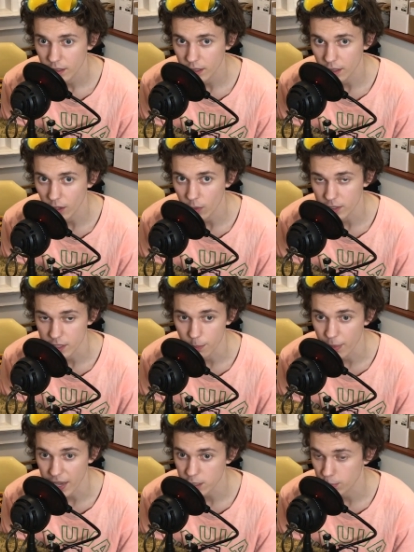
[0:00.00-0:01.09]
You know, it's the
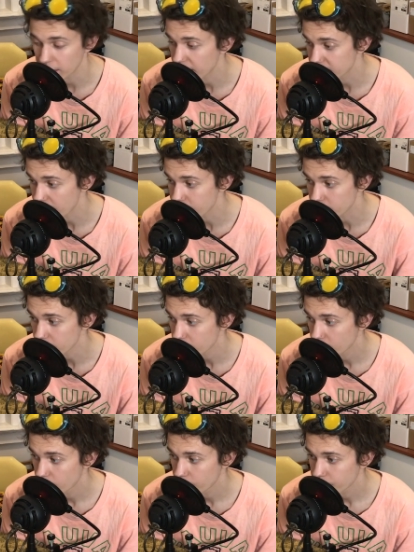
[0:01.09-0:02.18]
best place ever.
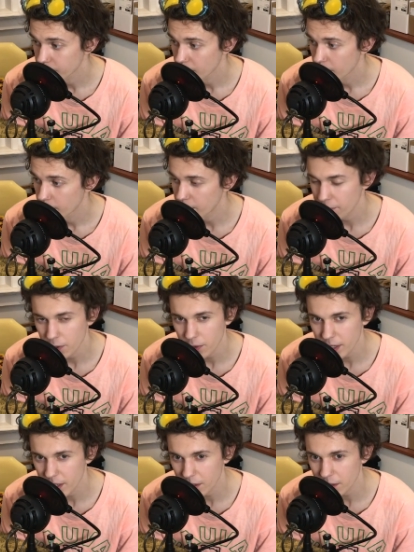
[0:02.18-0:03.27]
But if you're
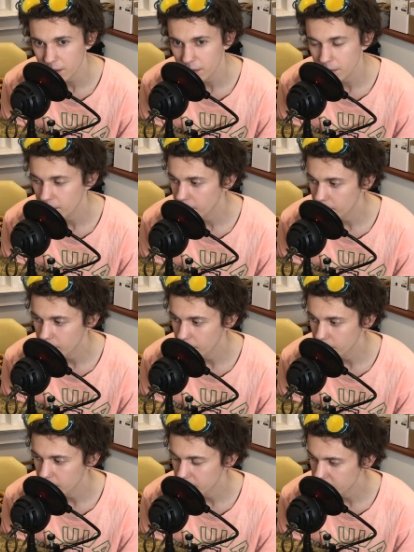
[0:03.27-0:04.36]
an adult,
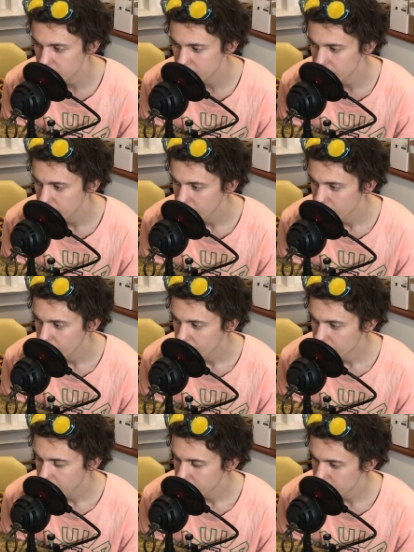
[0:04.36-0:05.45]
what,
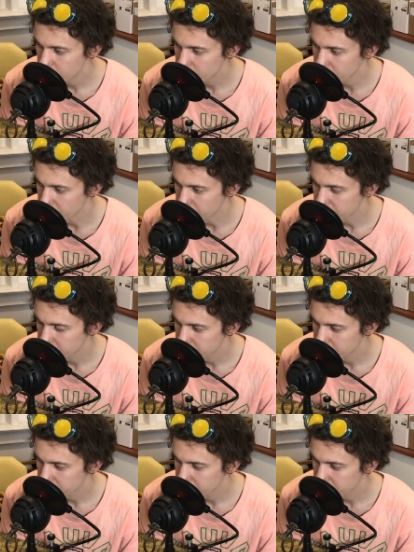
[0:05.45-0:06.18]
what you doing?